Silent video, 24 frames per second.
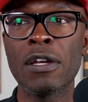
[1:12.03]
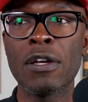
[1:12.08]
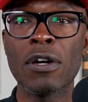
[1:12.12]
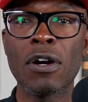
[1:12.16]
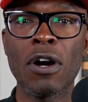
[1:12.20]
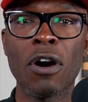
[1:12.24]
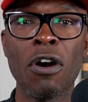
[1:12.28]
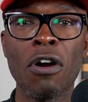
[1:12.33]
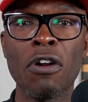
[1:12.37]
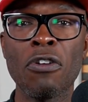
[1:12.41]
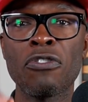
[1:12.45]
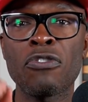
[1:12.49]

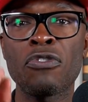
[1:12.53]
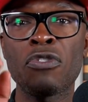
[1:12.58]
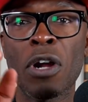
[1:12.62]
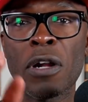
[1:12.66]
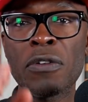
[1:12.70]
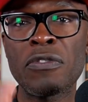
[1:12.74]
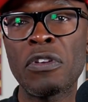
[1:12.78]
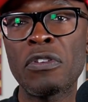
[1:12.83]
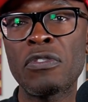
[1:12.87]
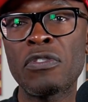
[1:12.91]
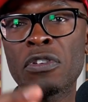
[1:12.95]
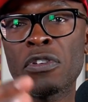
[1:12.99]
are
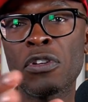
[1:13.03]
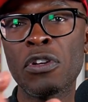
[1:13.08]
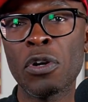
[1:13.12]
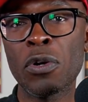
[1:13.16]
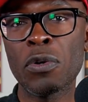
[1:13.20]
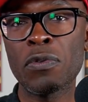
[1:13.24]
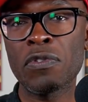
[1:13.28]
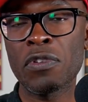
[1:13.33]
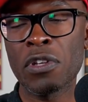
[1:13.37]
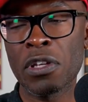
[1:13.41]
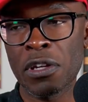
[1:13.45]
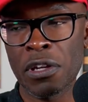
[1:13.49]
instructed to go
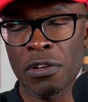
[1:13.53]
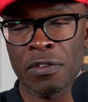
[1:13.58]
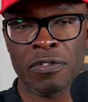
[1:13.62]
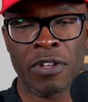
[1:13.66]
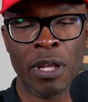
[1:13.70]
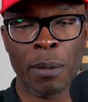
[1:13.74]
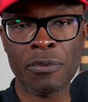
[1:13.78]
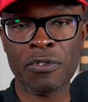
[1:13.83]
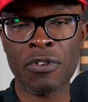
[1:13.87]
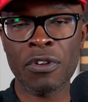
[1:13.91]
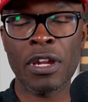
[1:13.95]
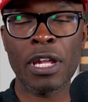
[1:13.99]
to the
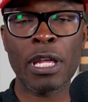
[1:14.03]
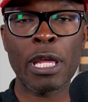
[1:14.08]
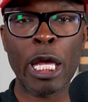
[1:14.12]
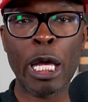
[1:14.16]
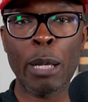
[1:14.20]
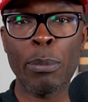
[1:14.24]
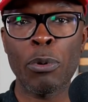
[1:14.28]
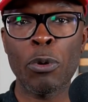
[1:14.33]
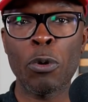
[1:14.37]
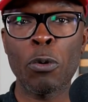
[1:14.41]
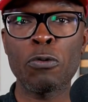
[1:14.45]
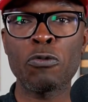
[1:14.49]
steps of the
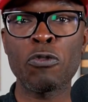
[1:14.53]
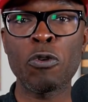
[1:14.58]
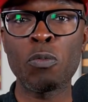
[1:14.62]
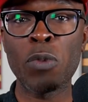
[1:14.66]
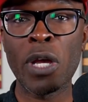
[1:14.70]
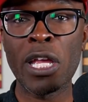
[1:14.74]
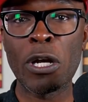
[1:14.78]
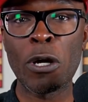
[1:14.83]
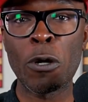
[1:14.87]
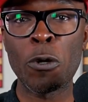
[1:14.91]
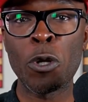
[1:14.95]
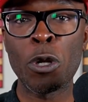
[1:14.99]
Capitol to
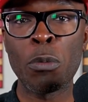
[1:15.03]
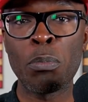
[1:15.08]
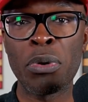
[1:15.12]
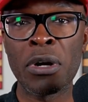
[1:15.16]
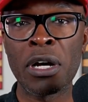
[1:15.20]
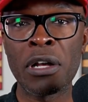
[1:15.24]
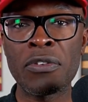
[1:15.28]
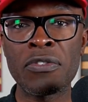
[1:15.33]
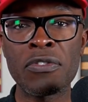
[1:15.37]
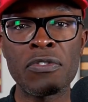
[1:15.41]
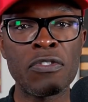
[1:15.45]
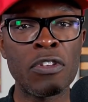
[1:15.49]
wait on the
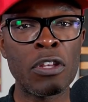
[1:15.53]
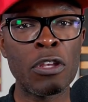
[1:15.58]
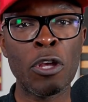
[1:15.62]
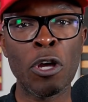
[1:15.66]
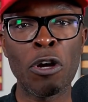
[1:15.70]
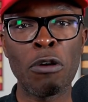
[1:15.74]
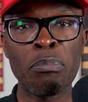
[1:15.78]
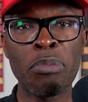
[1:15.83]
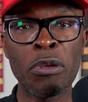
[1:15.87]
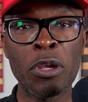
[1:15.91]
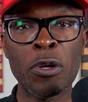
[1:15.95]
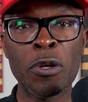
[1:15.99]
bus to
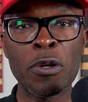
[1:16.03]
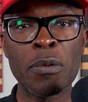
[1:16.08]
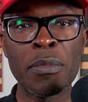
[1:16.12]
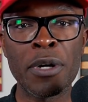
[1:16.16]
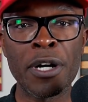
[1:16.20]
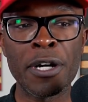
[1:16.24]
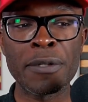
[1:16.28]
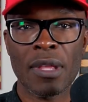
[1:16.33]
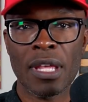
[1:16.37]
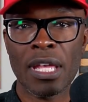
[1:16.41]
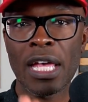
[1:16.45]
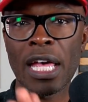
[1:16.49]
come pick them
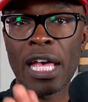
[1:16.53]
up.